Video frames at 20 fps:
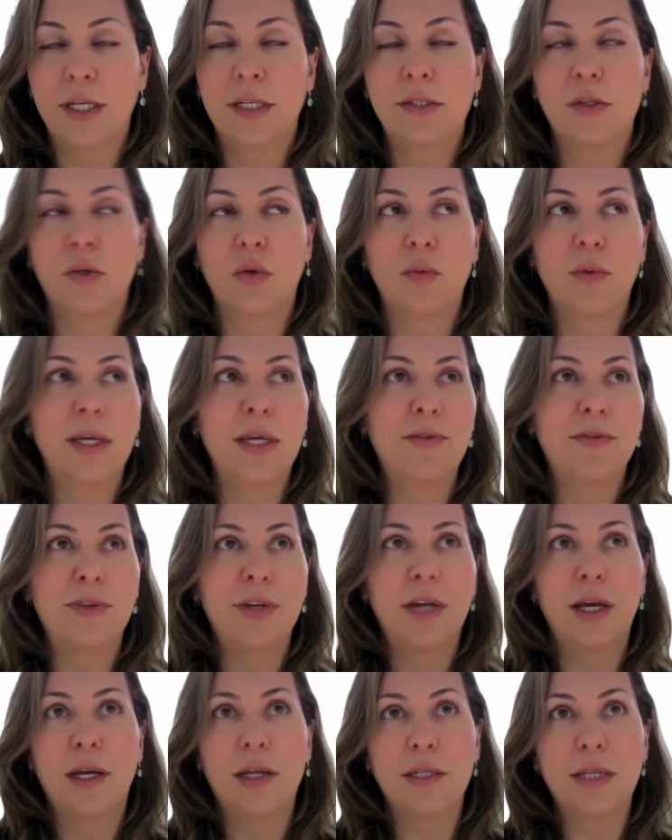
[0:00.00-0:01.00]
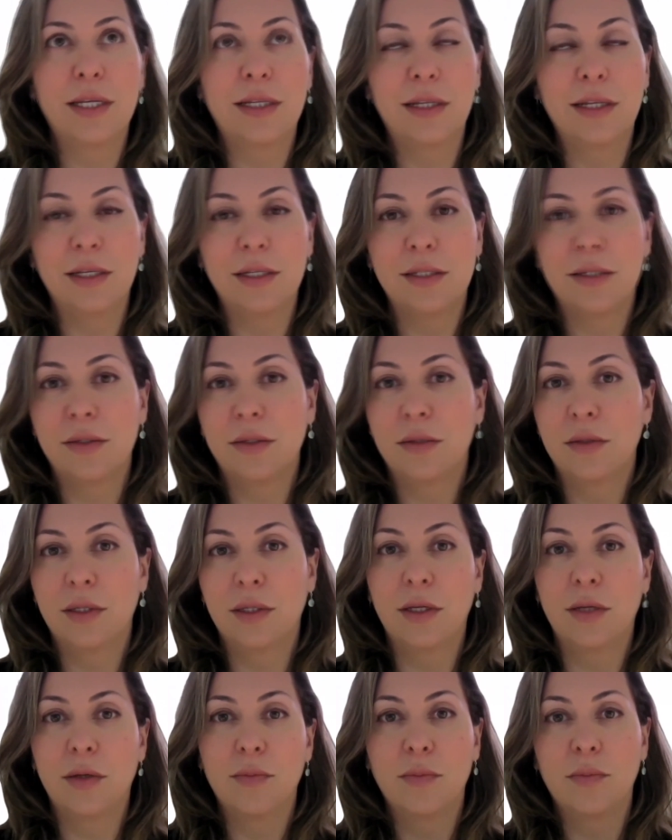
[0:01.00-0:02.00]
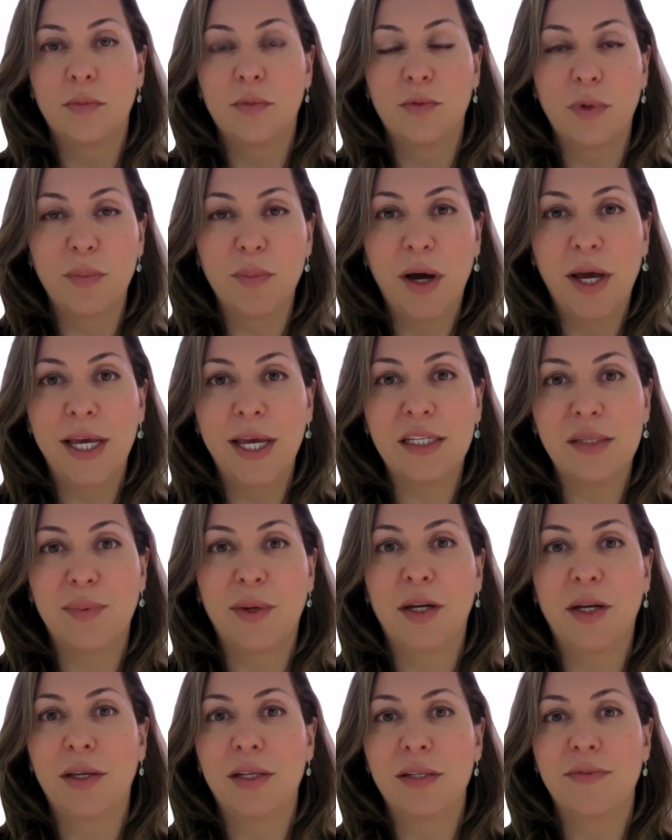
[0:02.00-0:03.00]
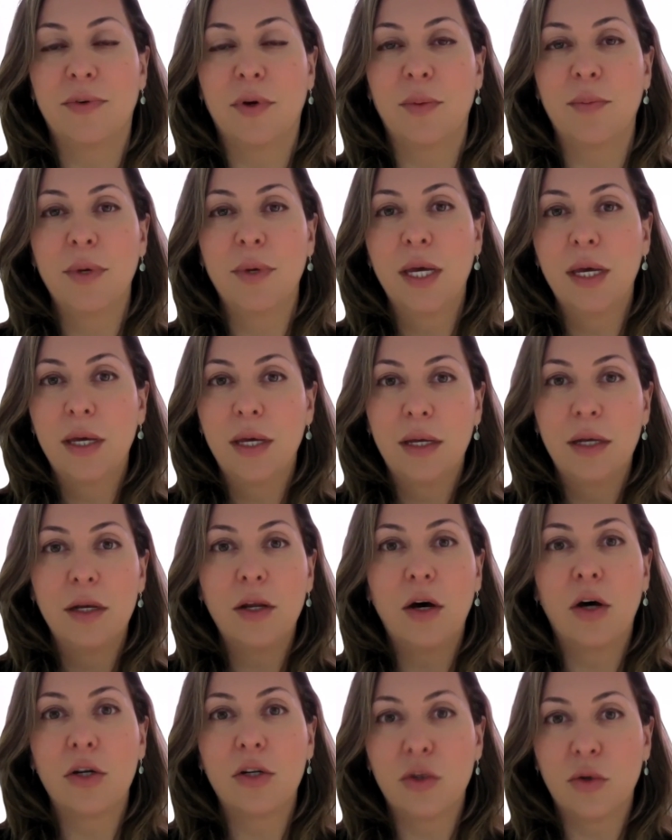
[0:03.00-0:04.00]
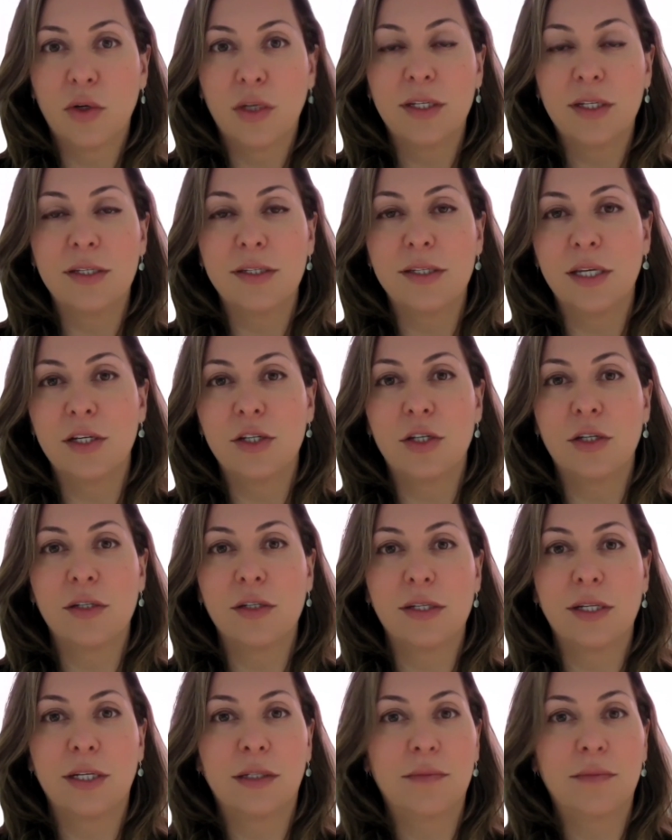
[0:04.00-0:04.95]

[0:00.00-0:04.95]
So we have learned, at least in my experience, from large organizations like